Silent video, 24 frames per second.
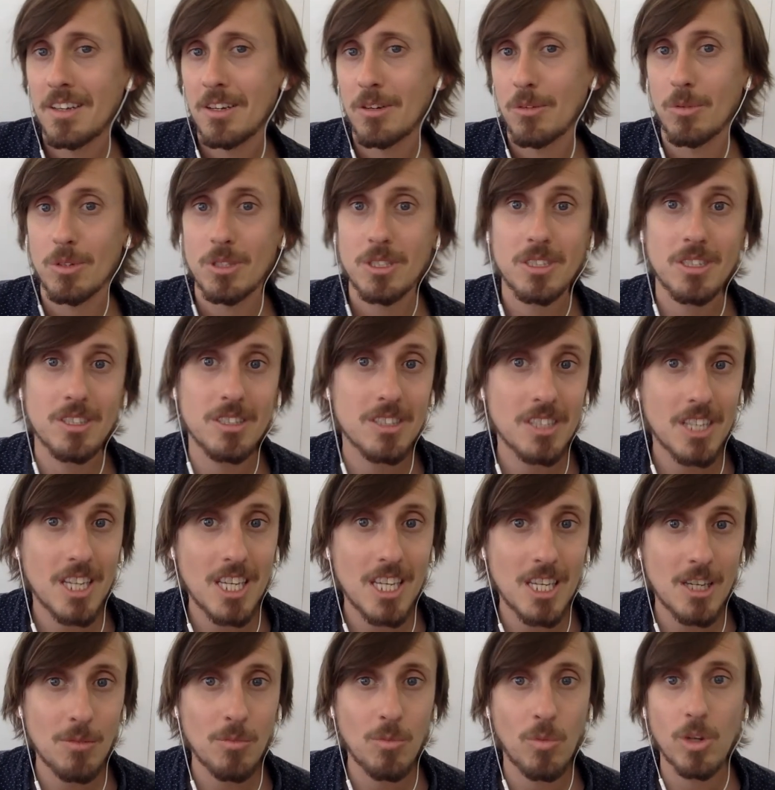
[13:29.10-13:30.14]
what's the
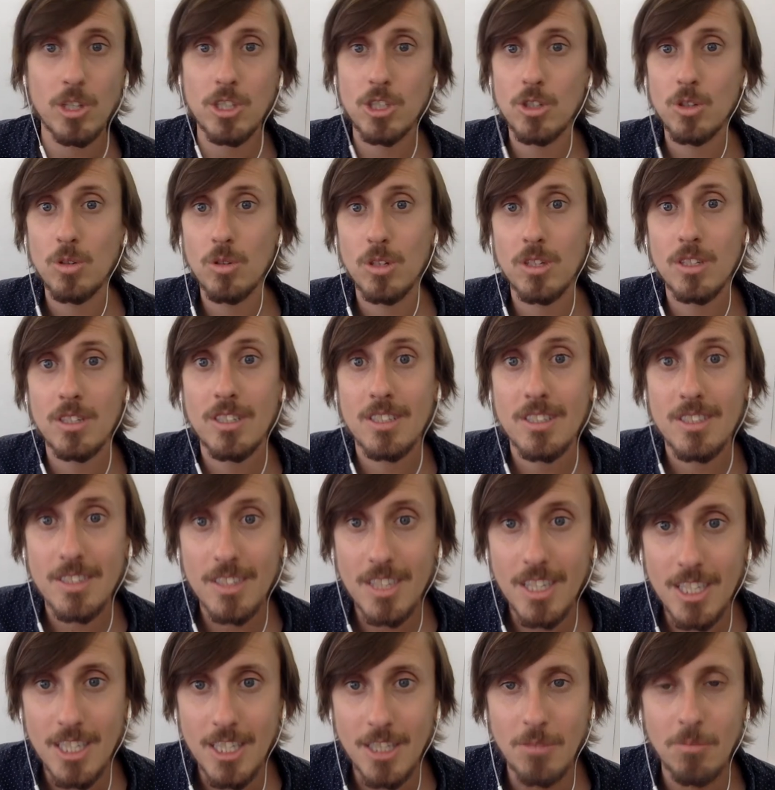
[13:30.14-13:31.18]
scheme? What's your
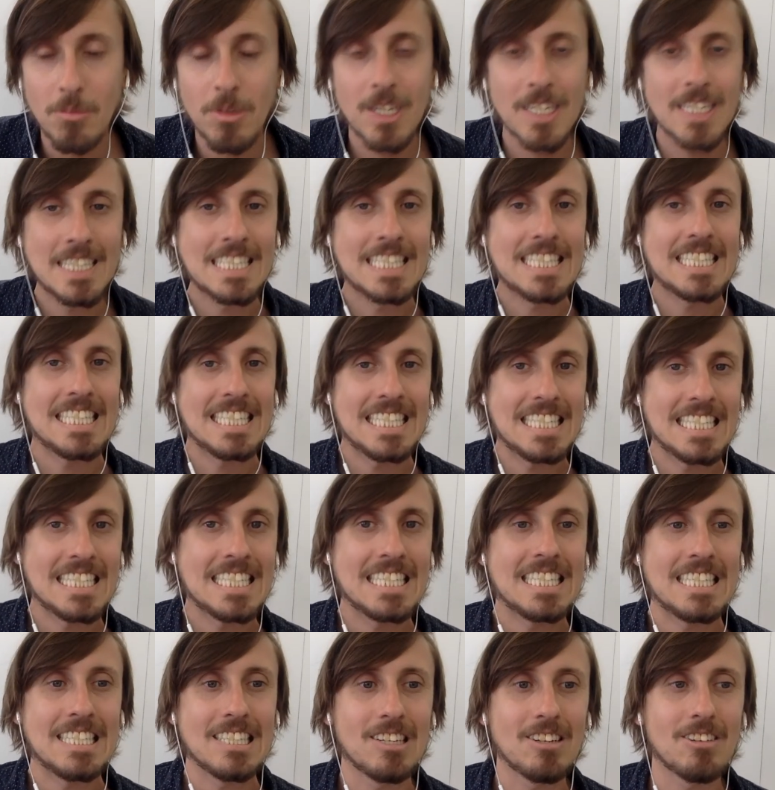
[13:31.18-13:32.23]
scheme?
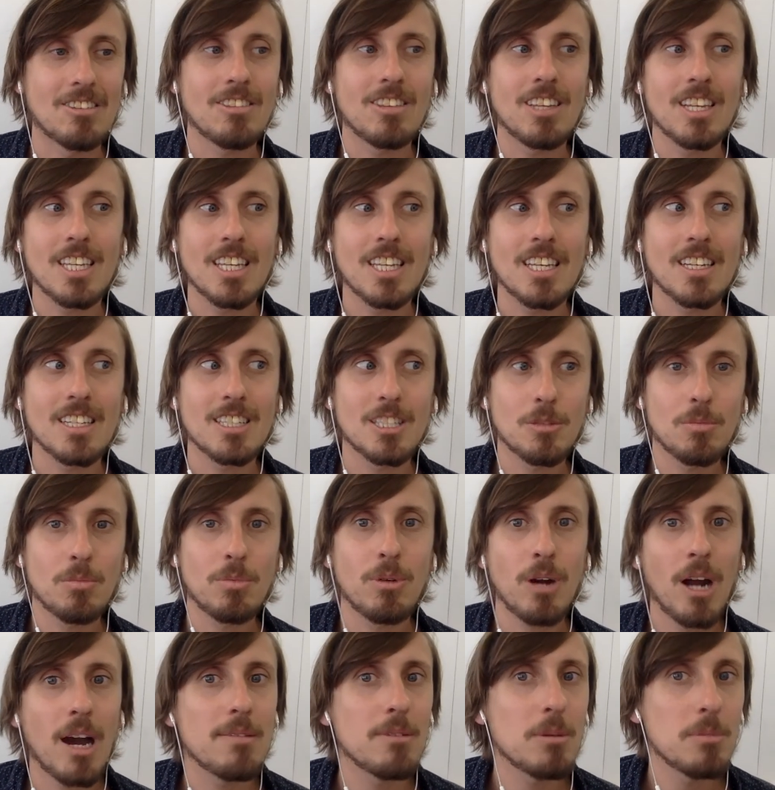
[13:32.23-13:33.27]
You're thinking it's
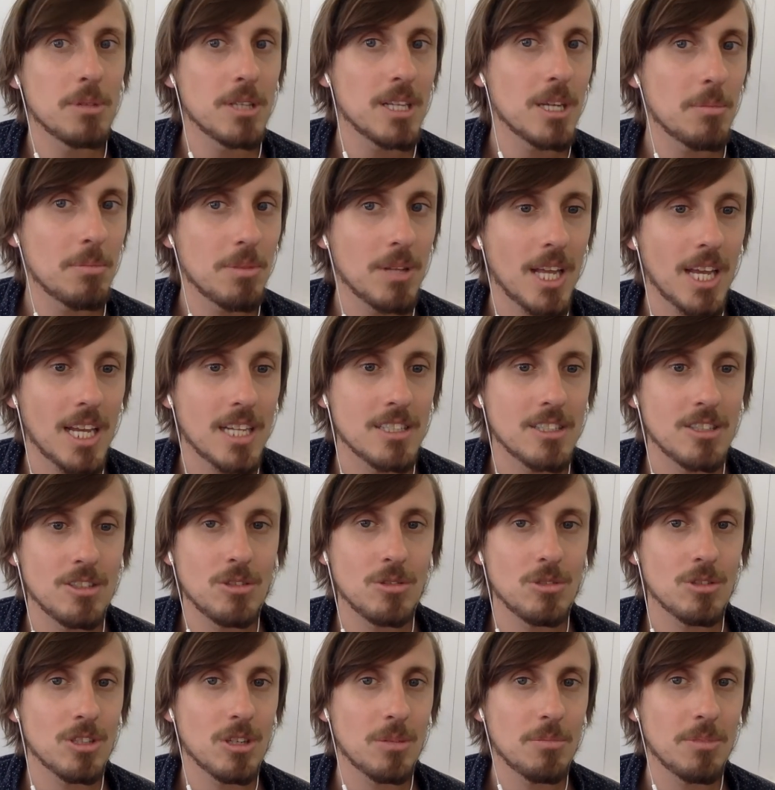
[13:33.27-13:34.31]
probably a plan to
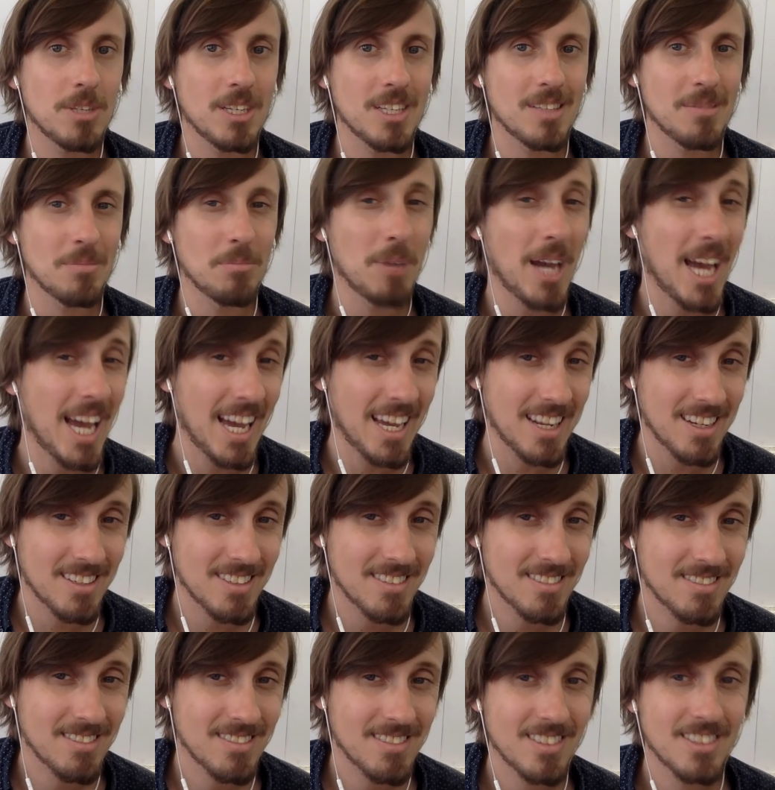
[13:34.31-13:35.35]
do something bad,
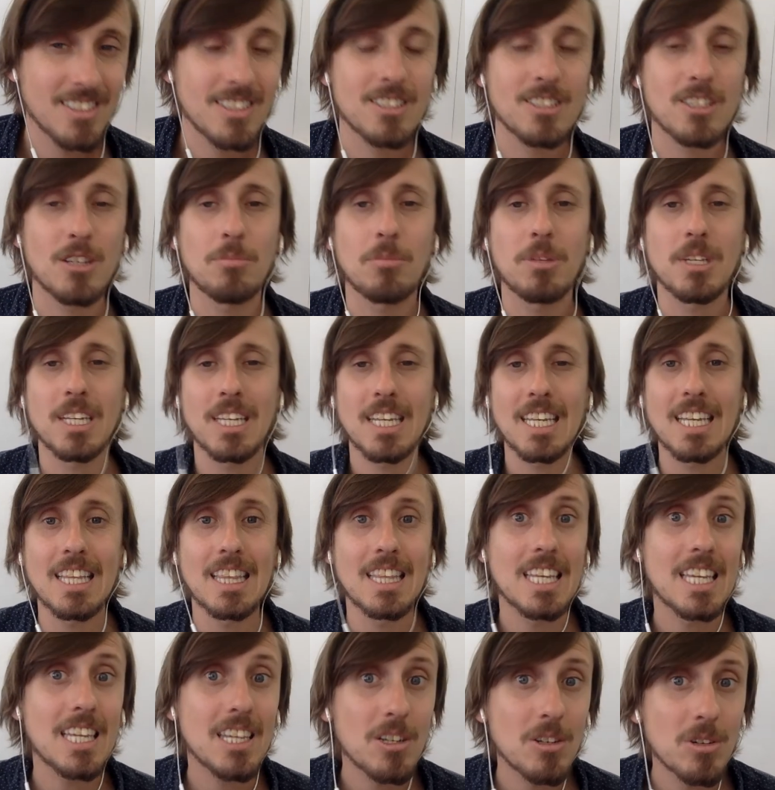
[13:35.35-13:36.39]
something
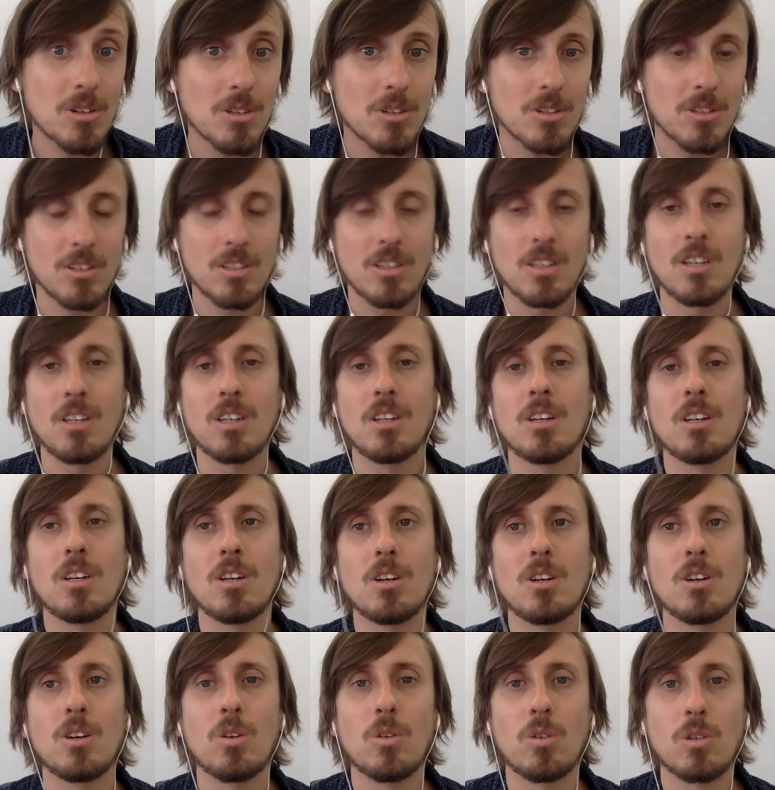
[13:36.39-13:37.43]
illegal,
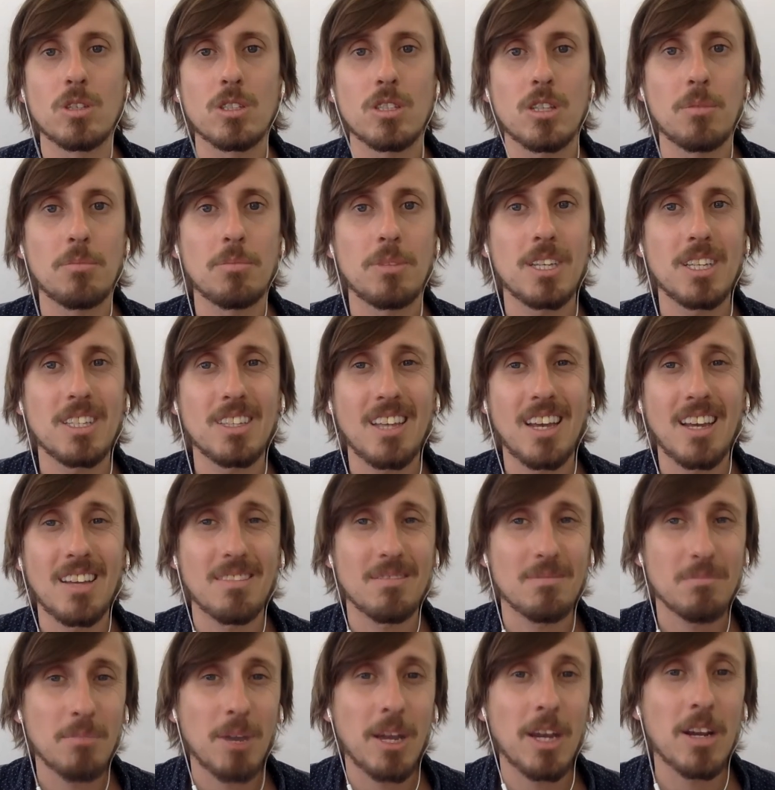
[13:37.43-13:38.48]
or something that
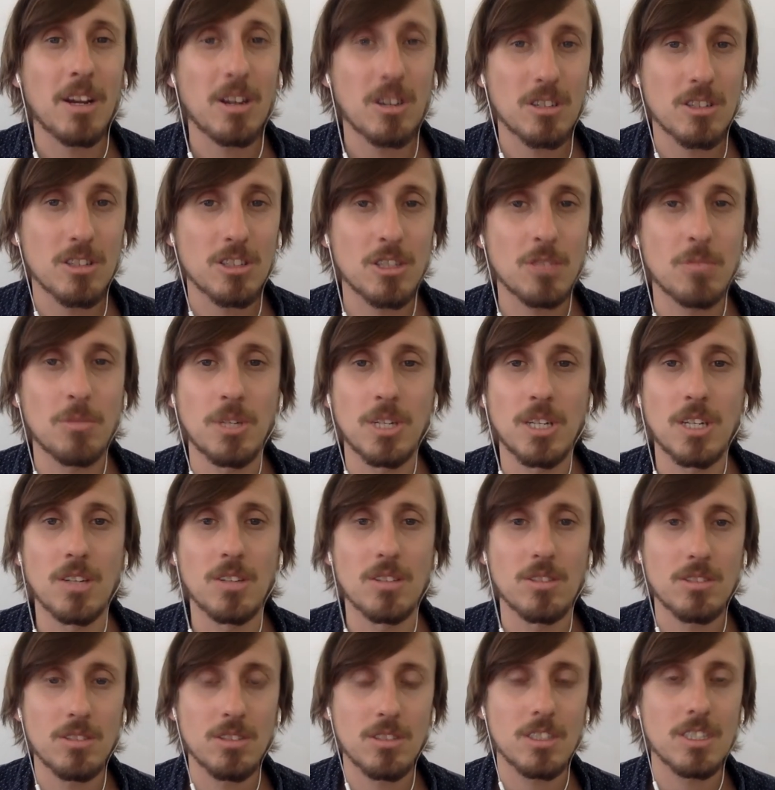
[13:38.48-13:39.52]
might hurt someone
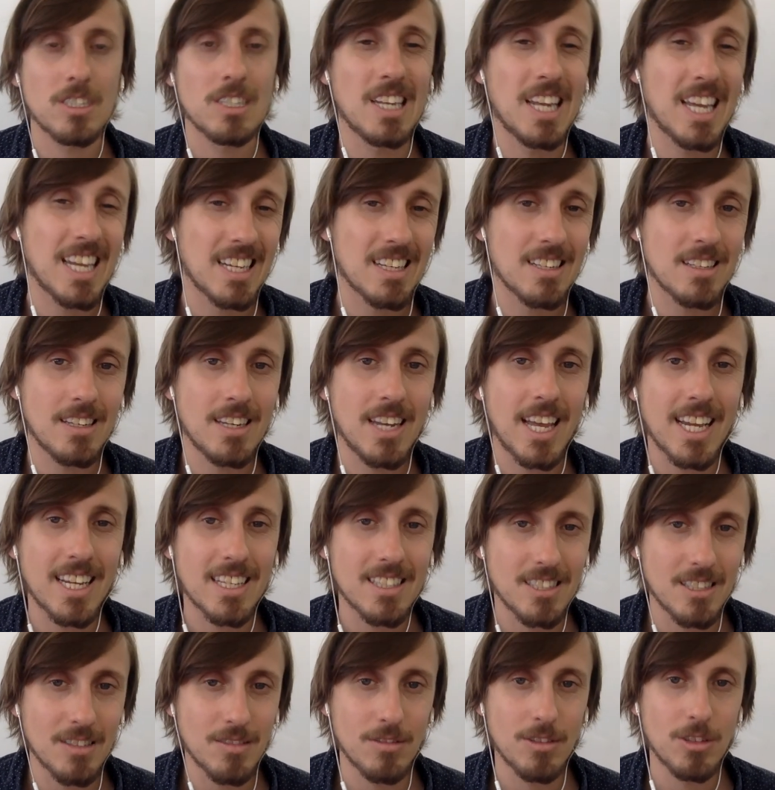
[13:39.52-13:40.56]
else. It's
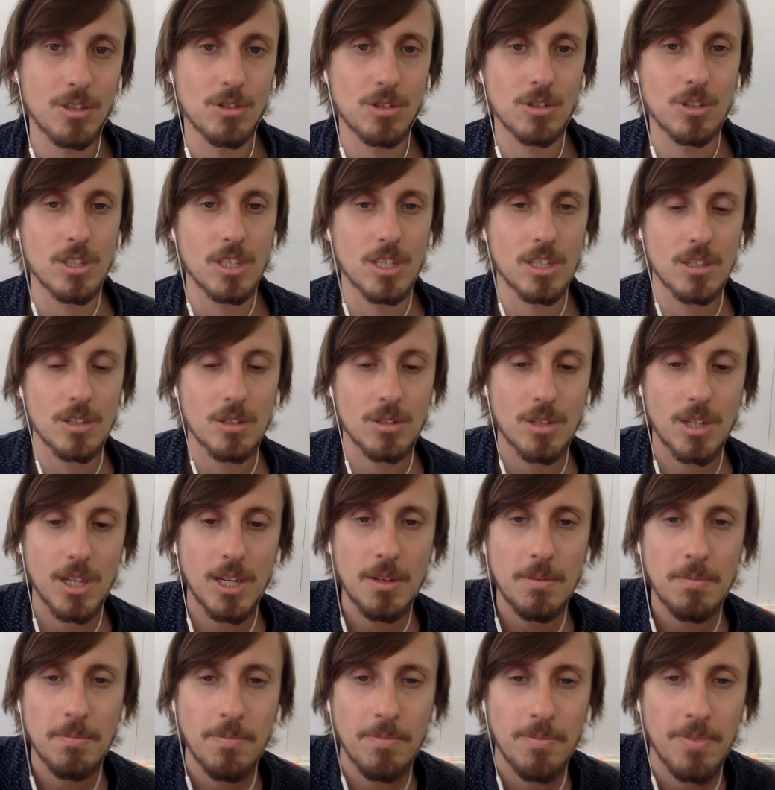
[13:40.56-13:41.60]
negative usually,
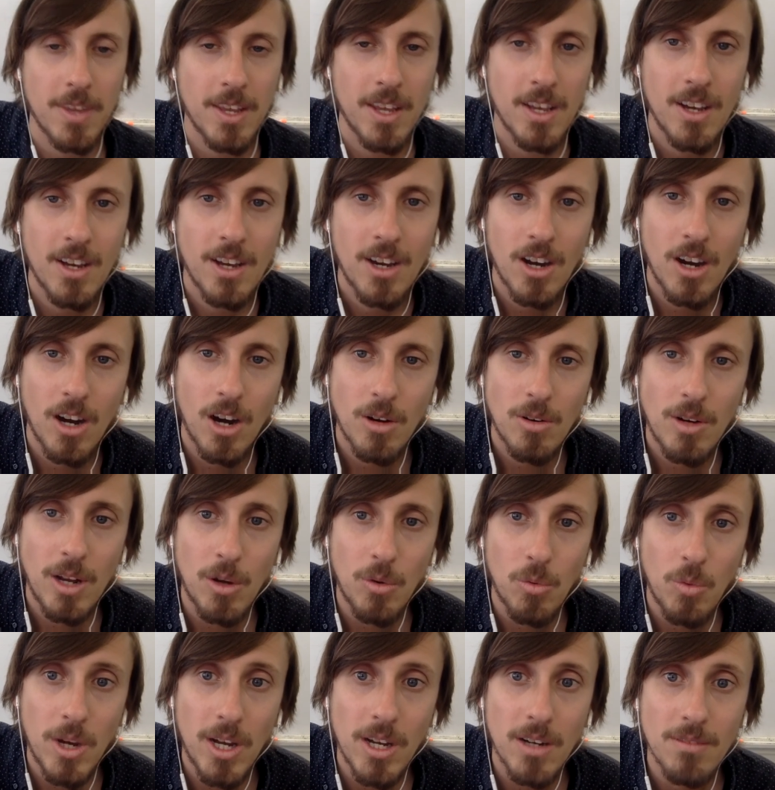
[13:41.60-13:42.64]
okay? All right,
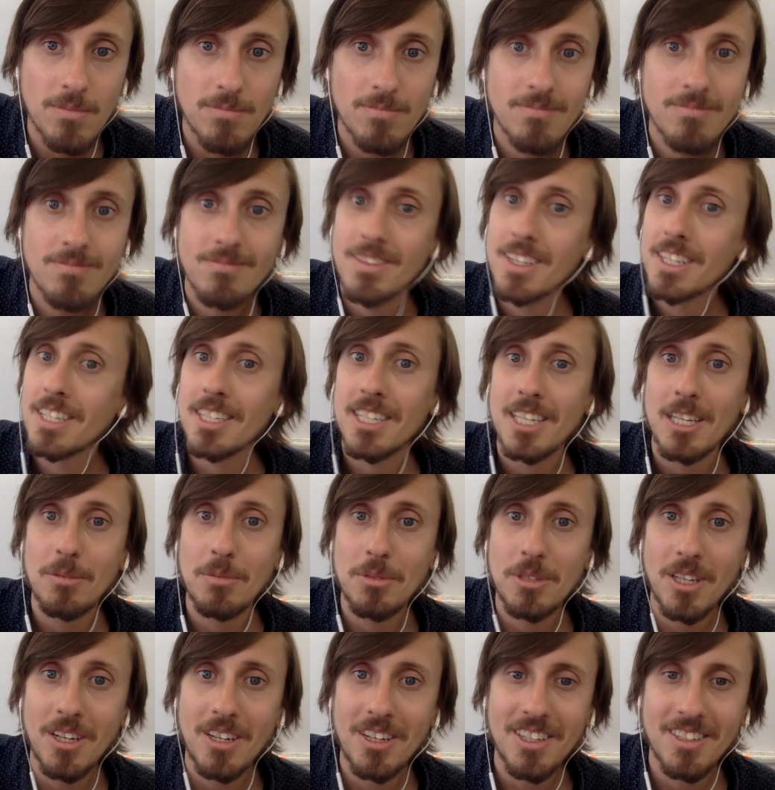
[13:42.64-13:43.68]
well, keep
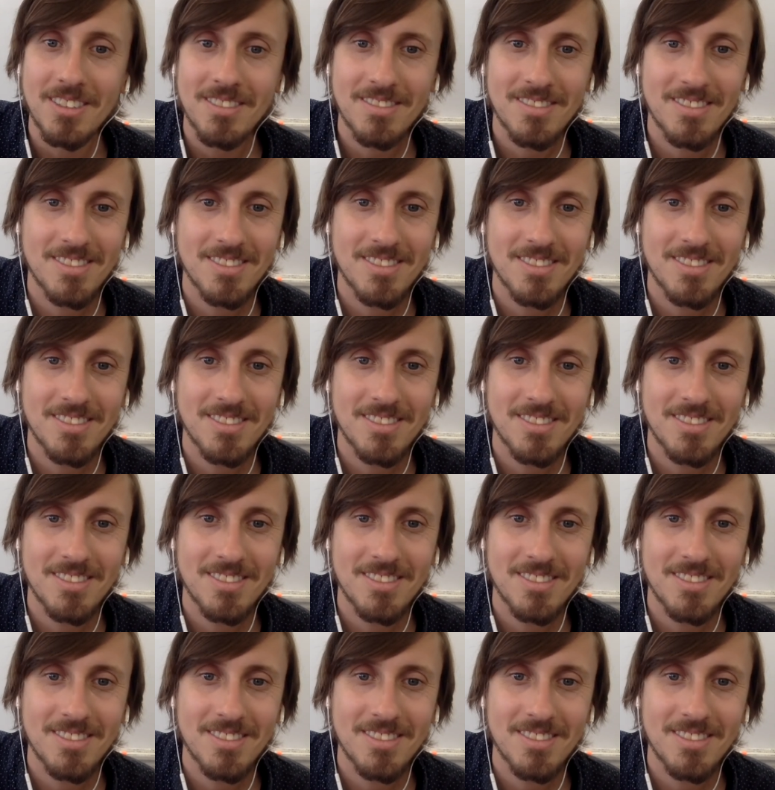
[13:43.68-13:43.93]
studying.